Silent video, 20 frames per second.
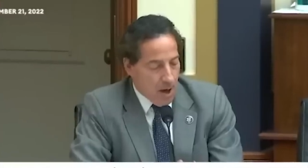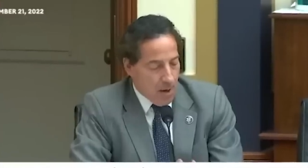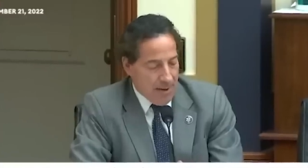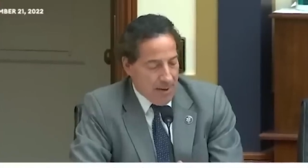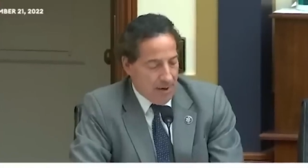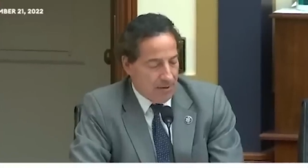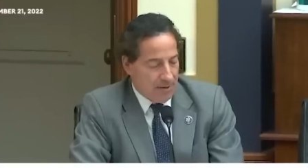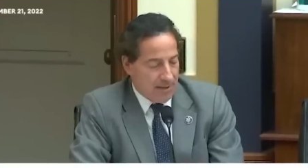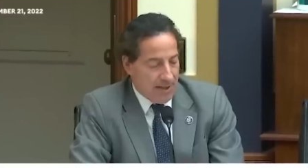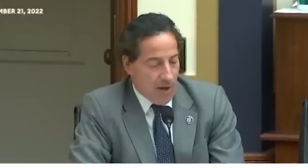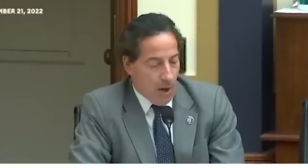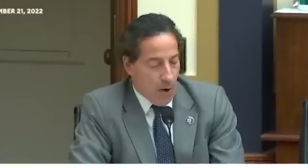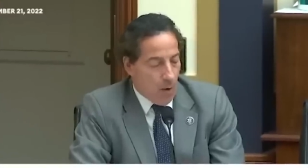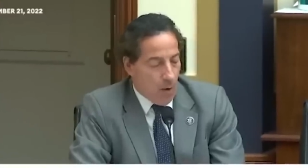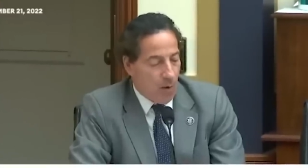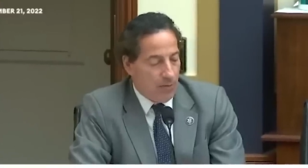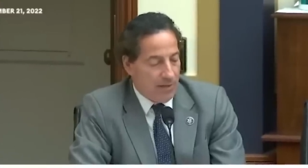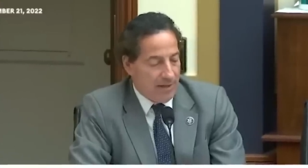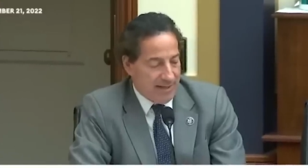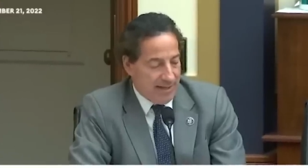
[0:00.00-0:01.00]
Apparently,
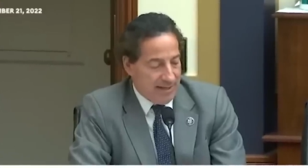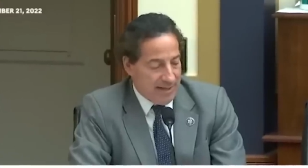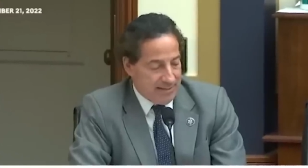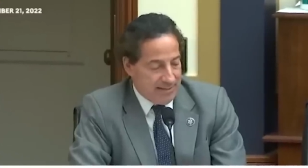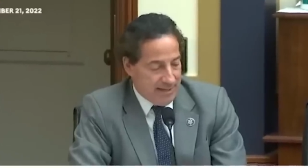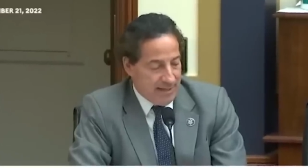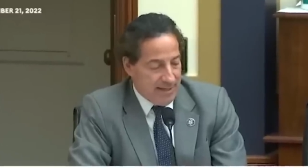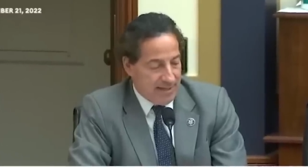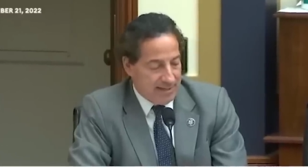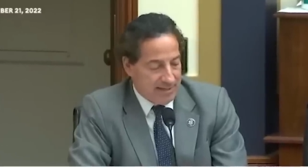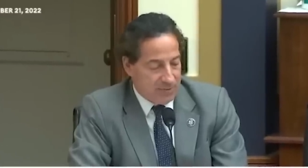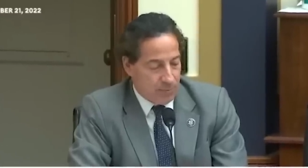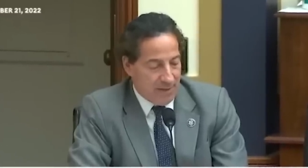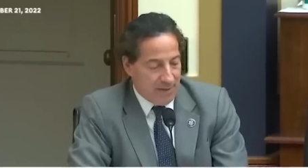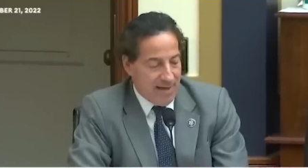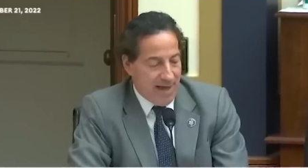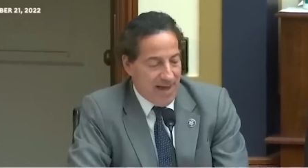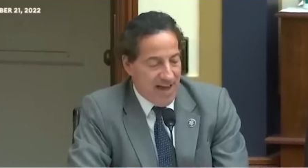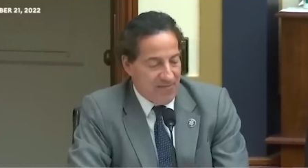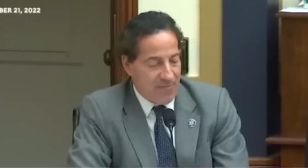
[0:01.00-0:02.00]
all that he did is
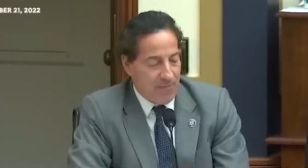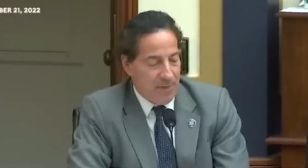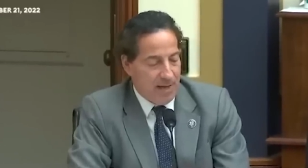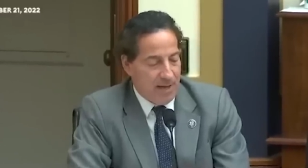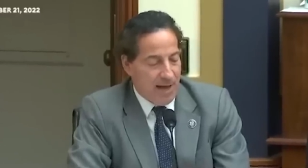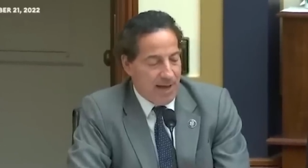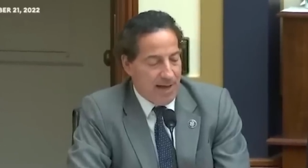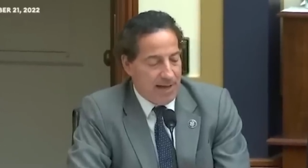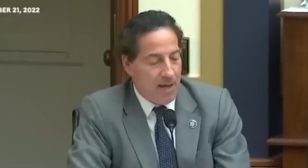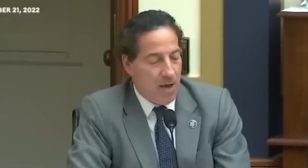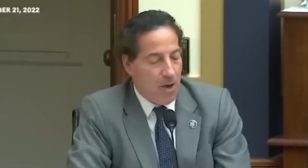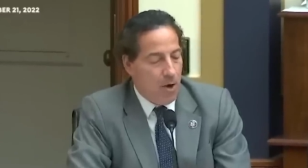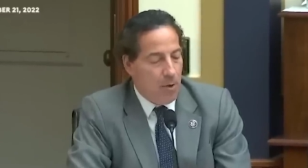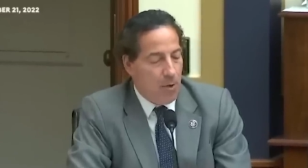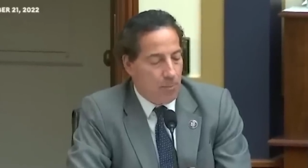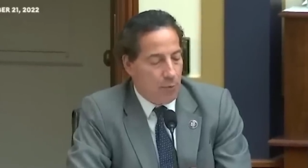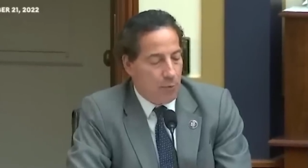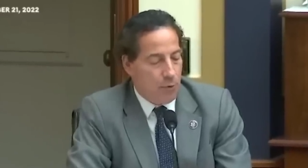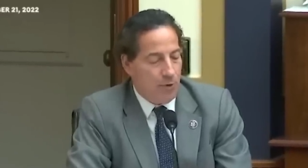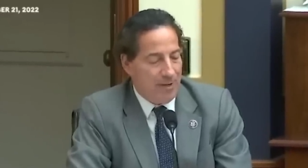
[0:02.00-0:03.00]
when the FBI
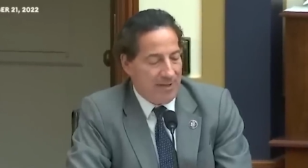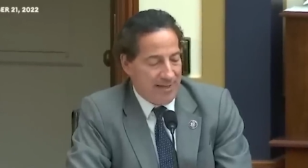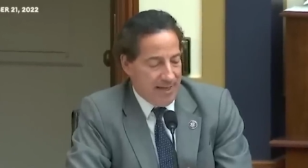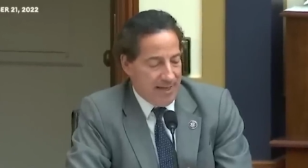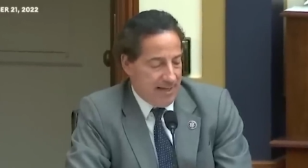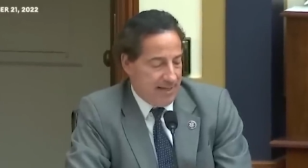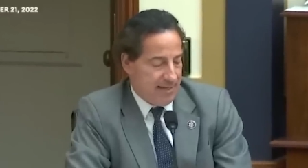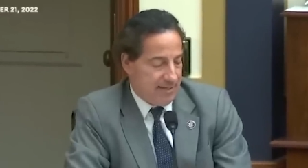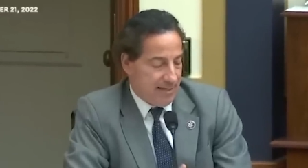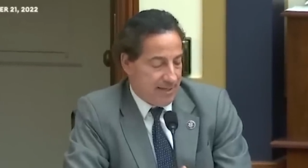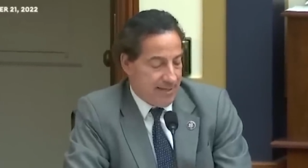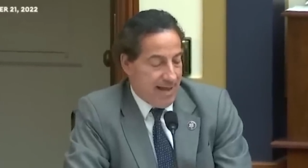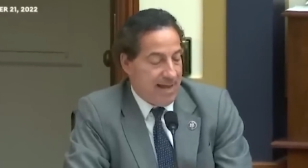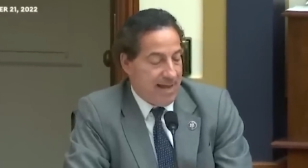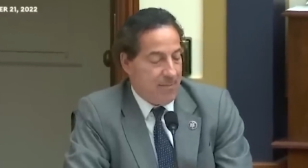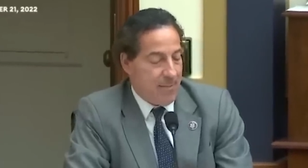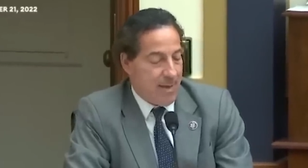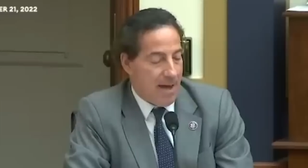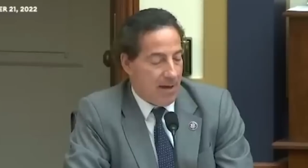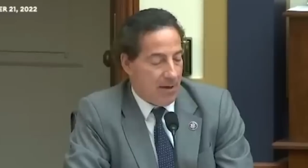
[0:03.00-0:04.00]
put his
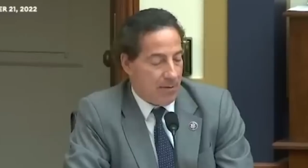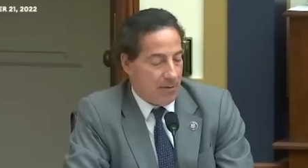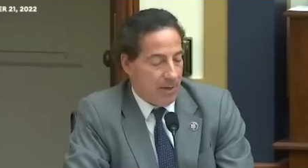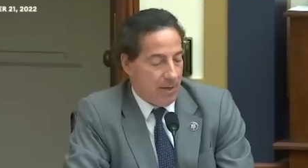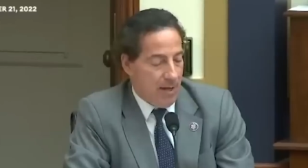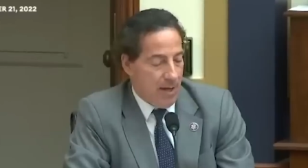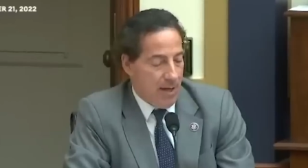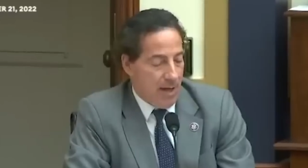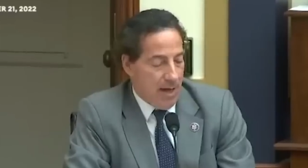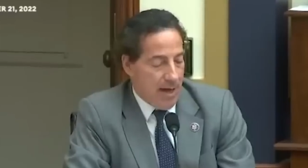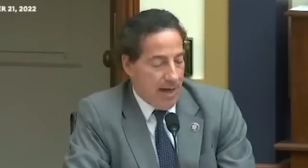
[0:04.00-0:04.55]
name out